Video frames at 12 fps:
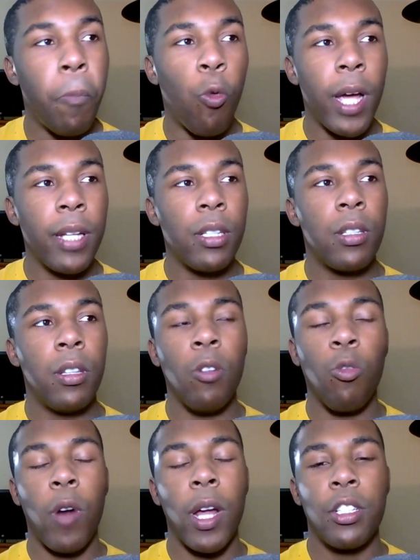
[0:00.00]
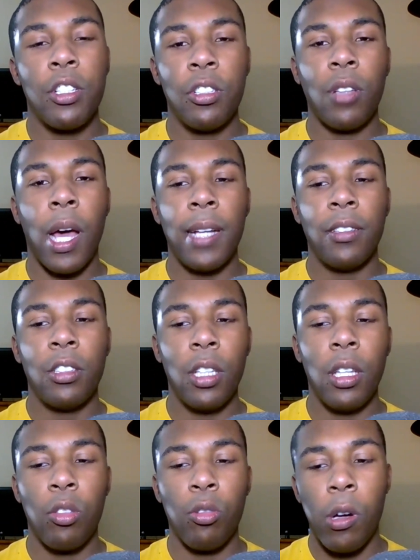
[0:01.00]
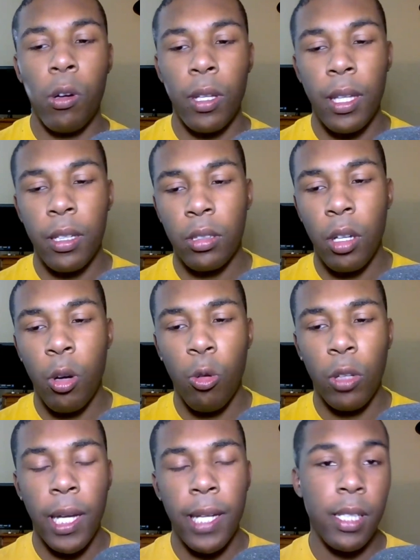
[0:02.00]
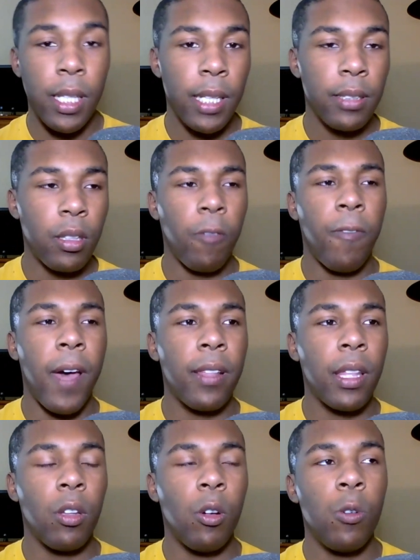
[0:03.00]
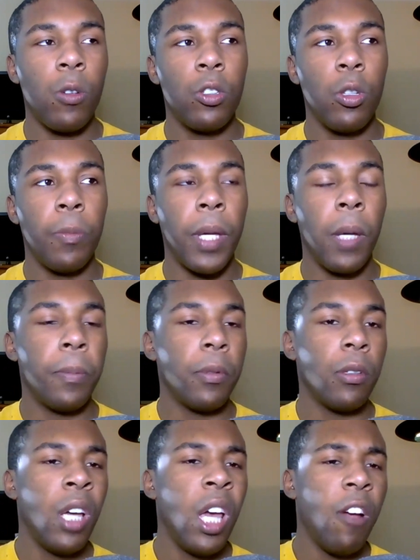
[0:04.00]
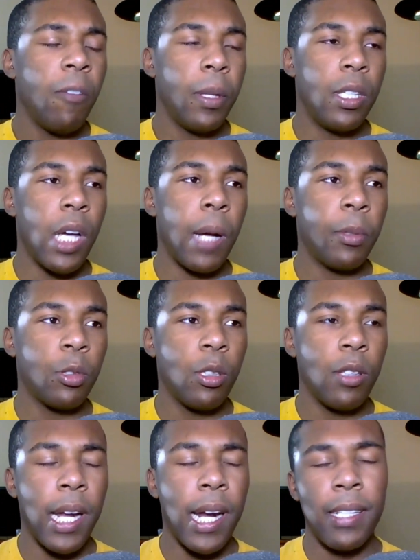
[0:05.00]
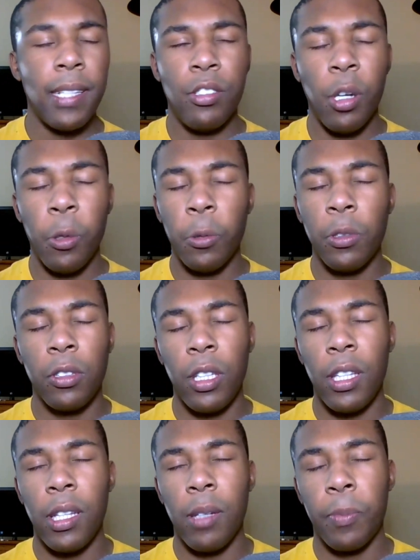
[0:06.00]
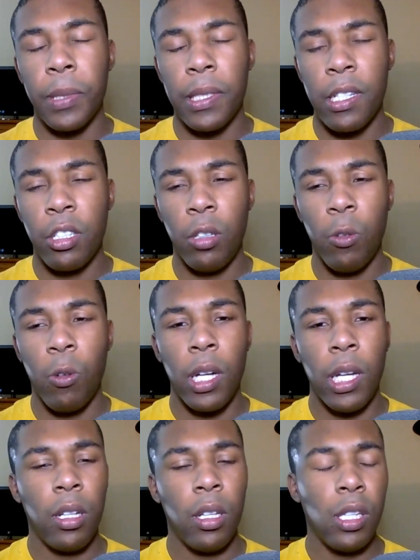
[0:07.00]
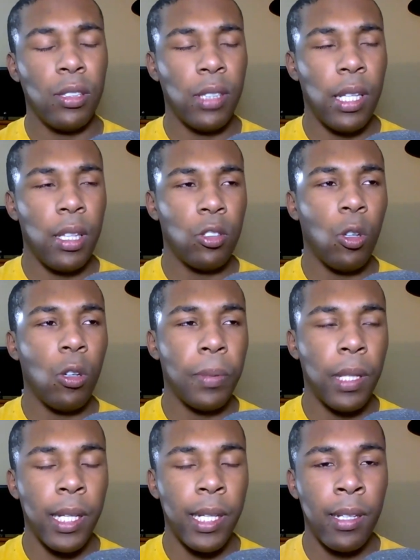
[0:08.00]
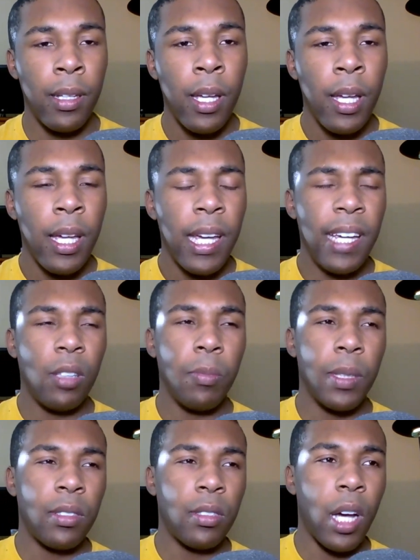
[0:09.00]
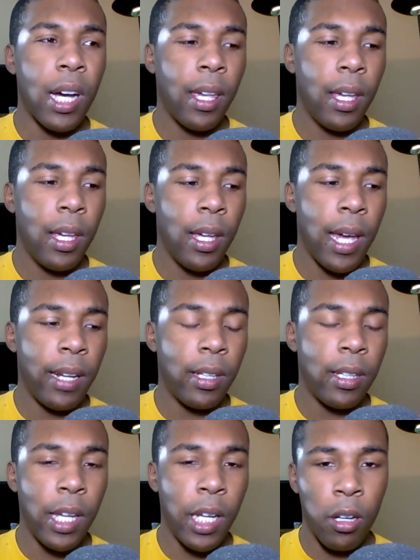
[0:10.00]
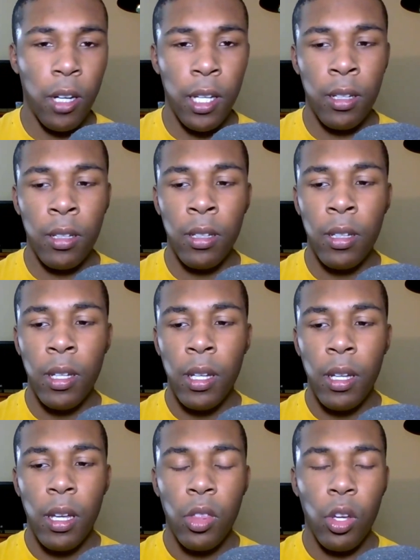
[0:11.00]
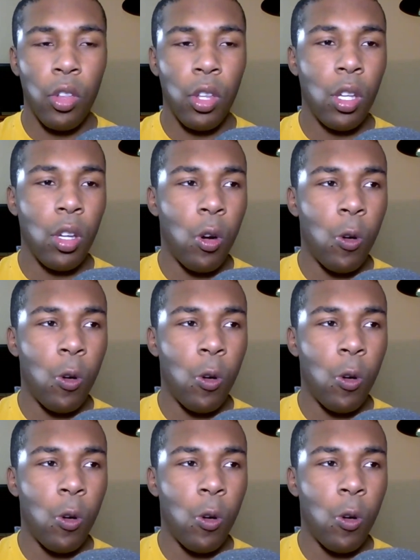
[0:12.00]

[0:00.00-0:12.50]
wrenches I see thrown in this whole idea is the fact that the only two people in the Diablo skill that I don't see them potentially working alongside this whole plan is Masaki and Kieran. They're the